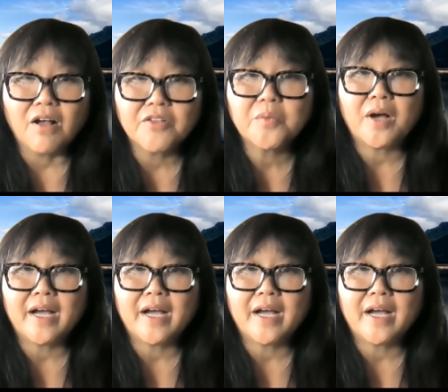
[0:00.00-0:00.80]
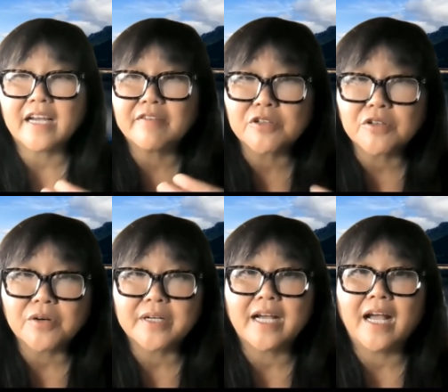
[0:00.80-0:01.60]
All the while, ever
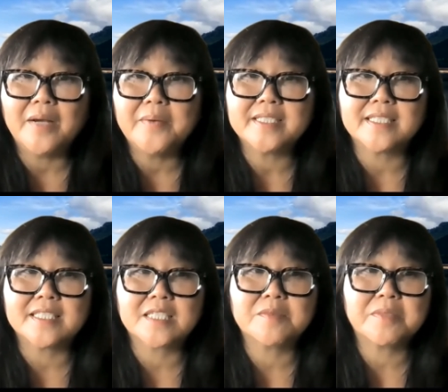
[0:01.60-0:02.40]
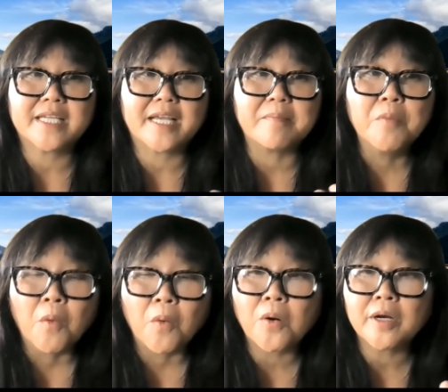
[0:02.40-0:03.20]
growing highway systems became
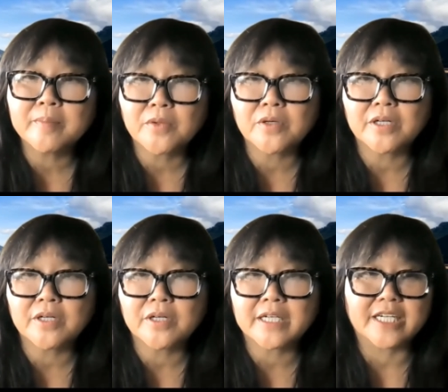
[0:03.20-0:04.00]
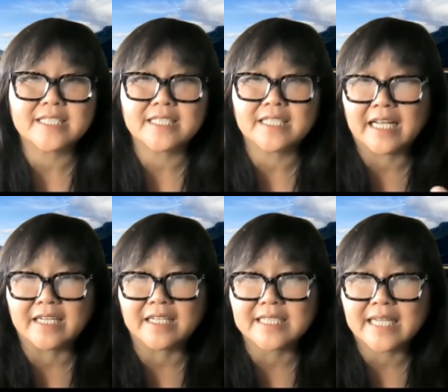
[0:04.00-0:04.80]
more and more congested
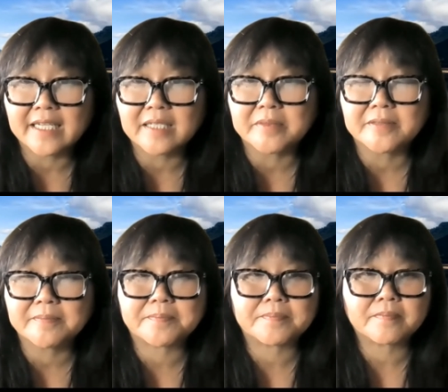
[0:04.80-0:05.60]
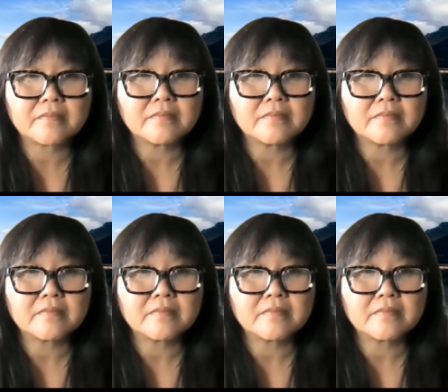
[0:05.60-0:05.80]
and untenable